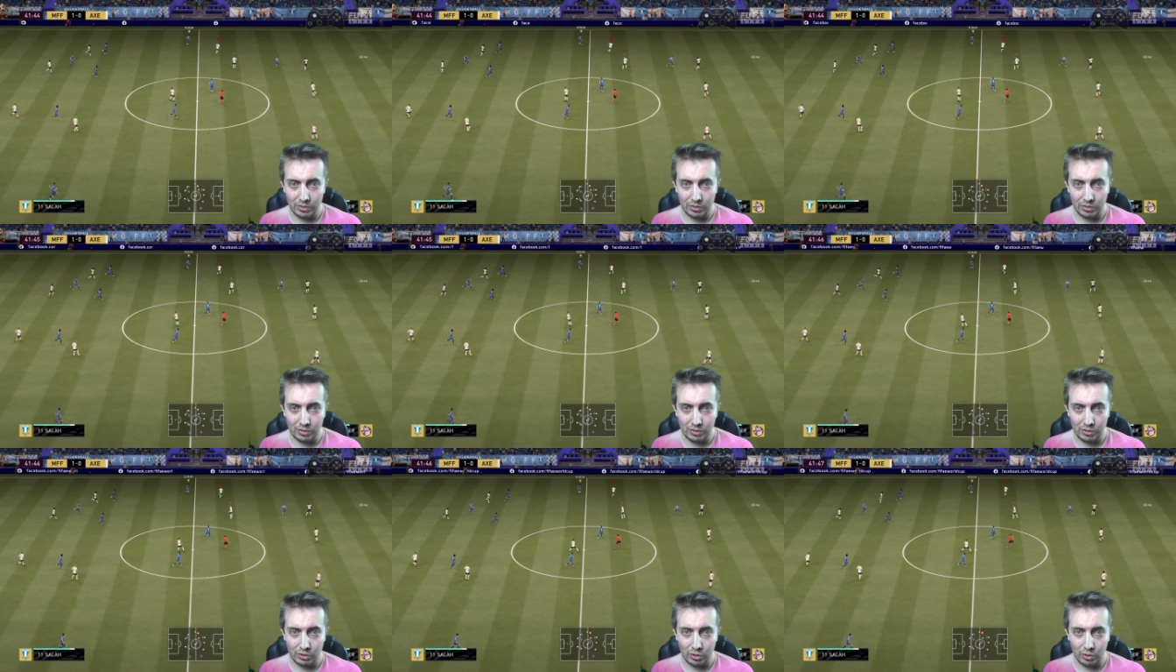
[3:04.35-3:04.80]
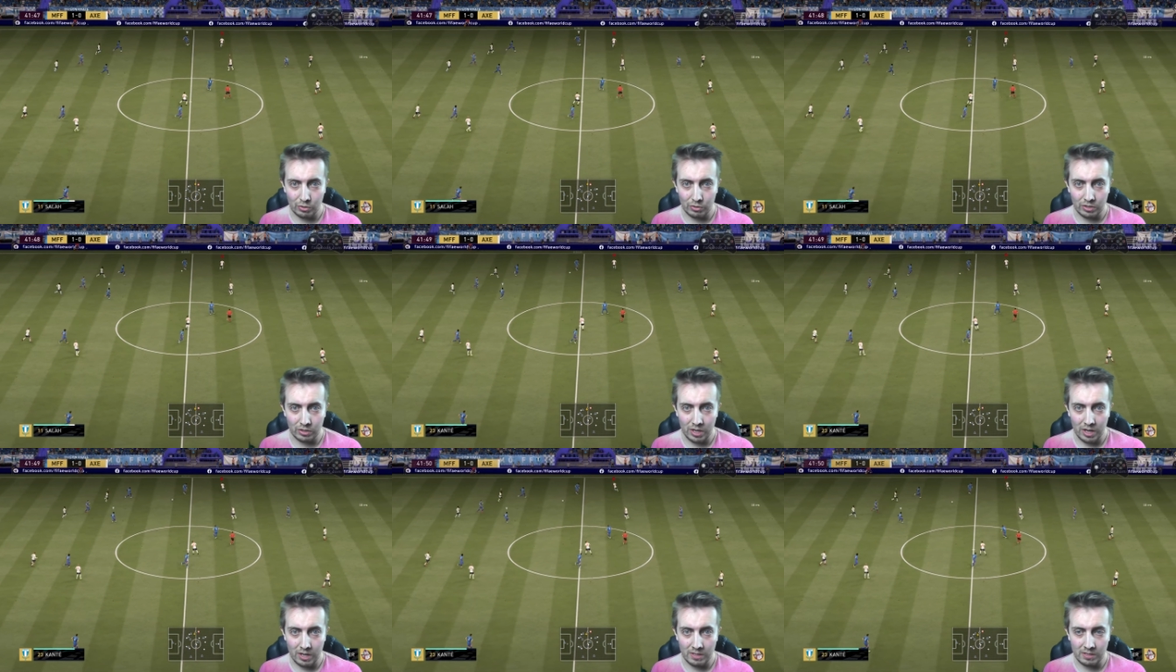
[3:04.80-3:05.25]
shot
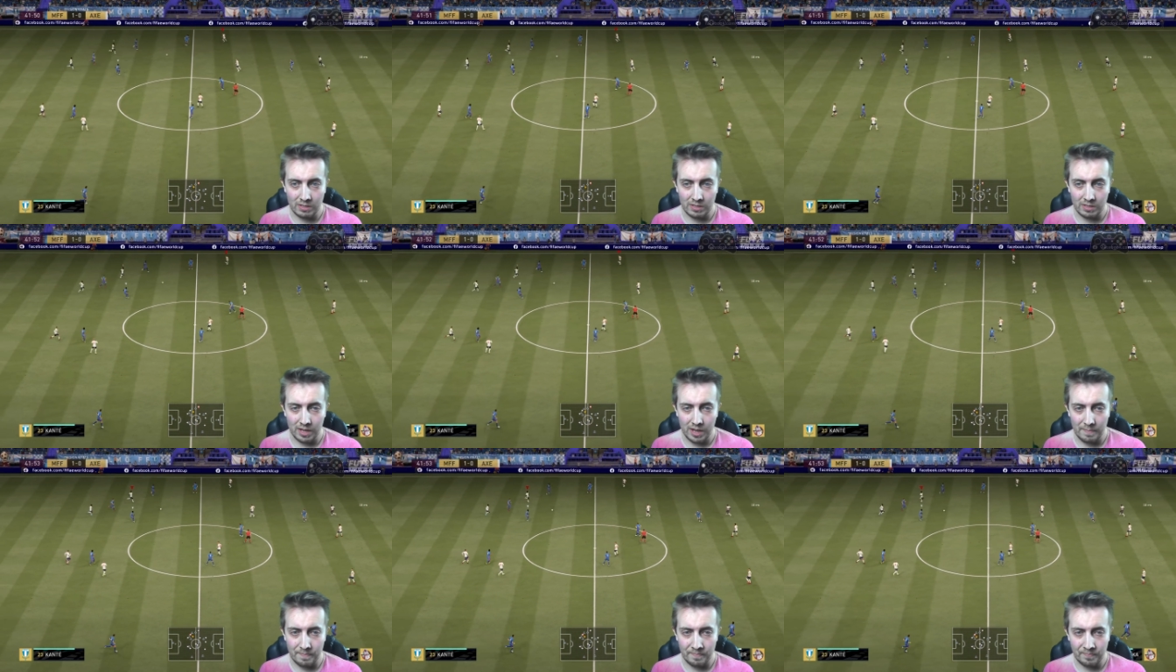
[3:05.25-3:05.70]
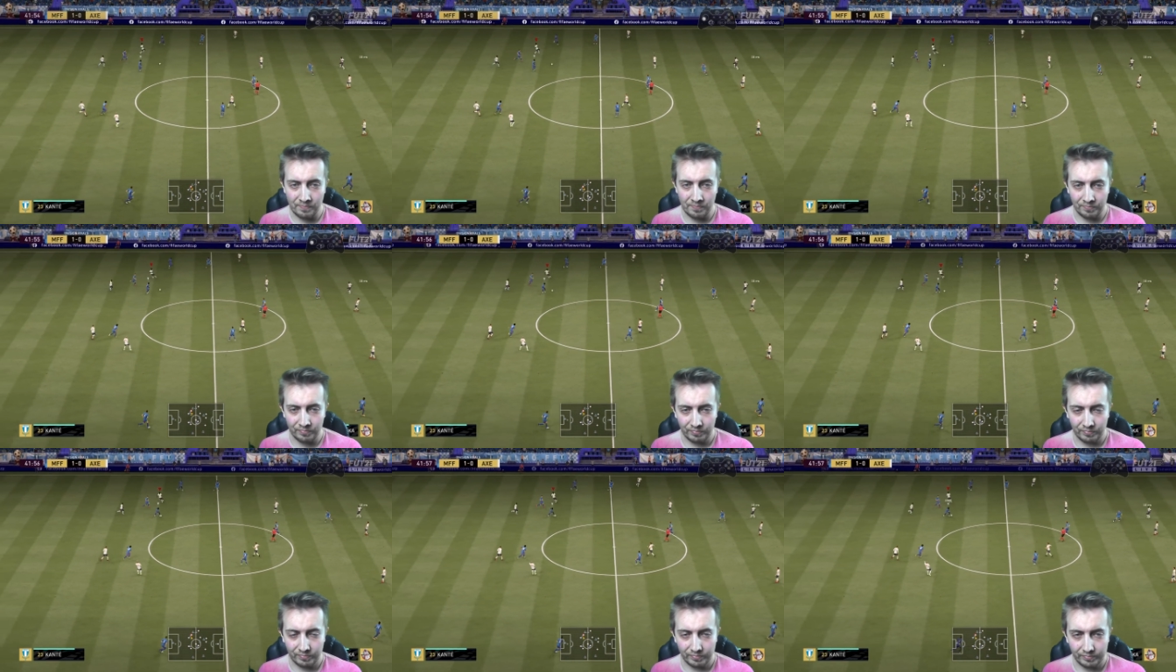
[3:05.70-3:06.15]
turned um,
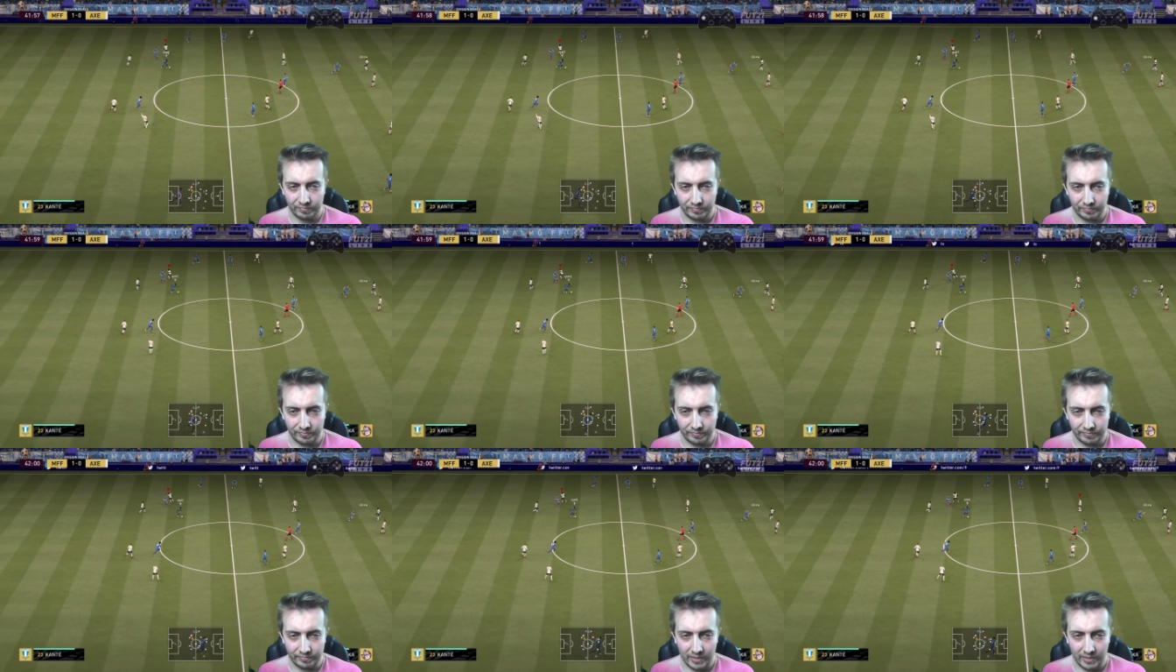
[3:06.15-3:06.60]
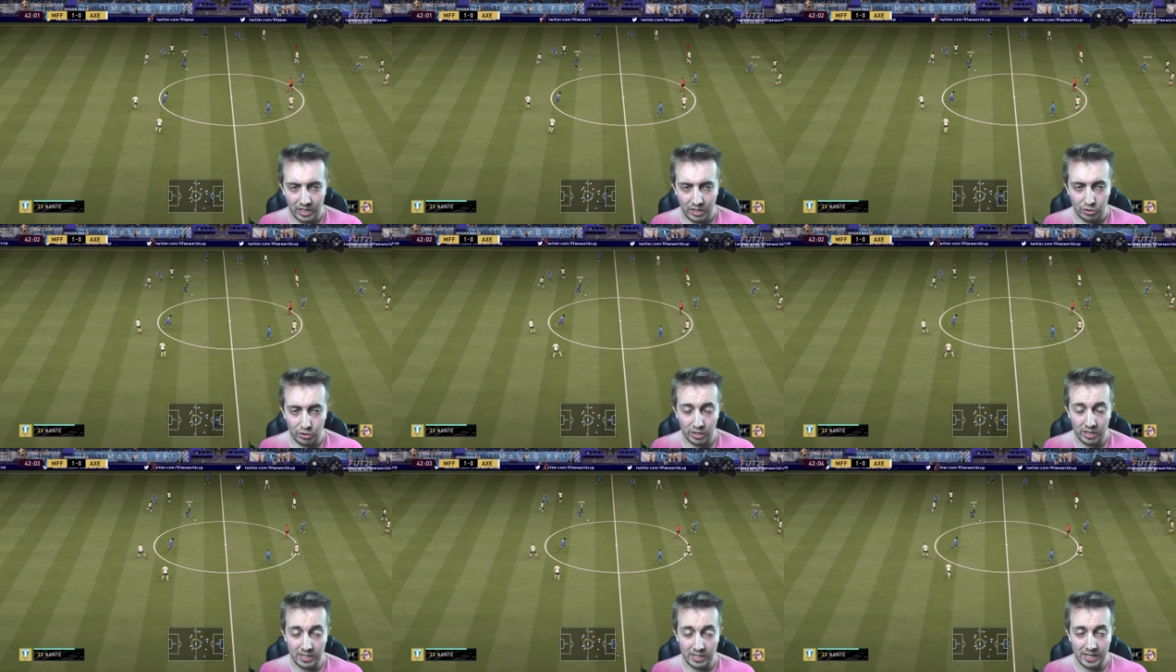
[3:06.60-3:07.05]

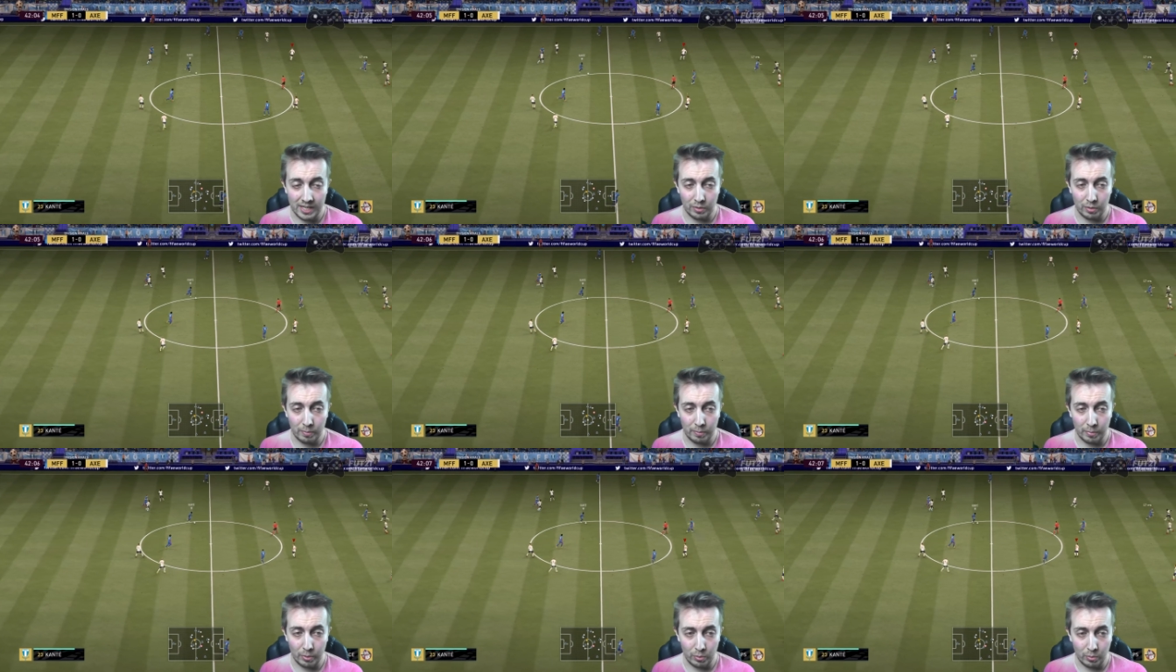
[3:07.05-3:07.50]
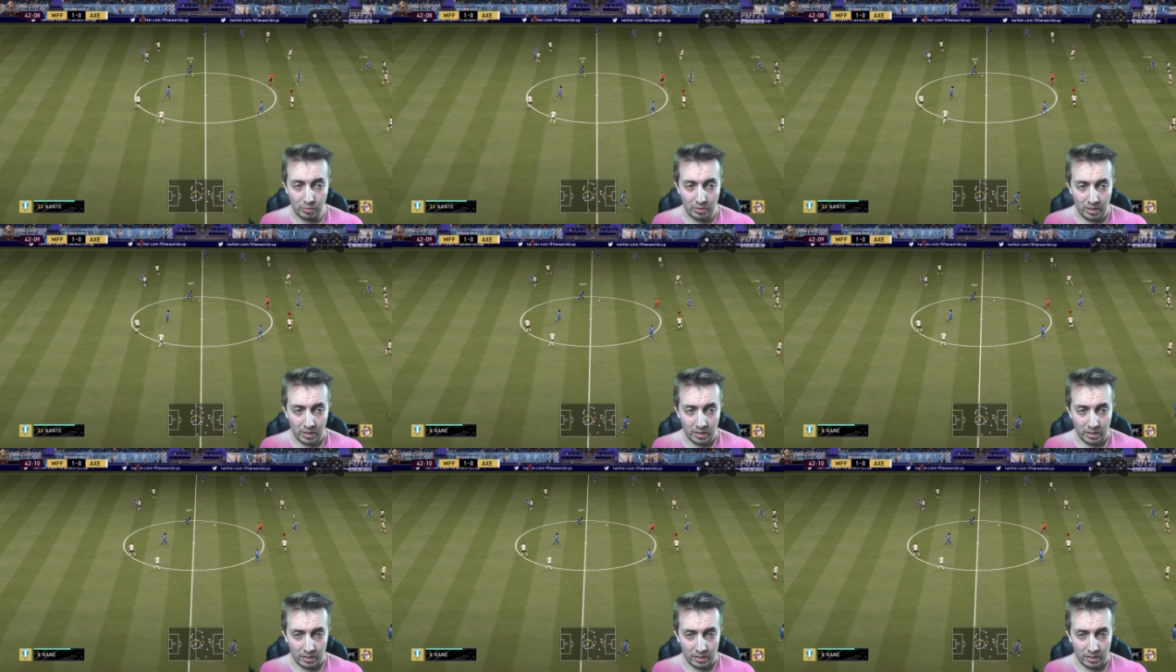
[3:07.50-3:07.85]
trying to tackle the ball.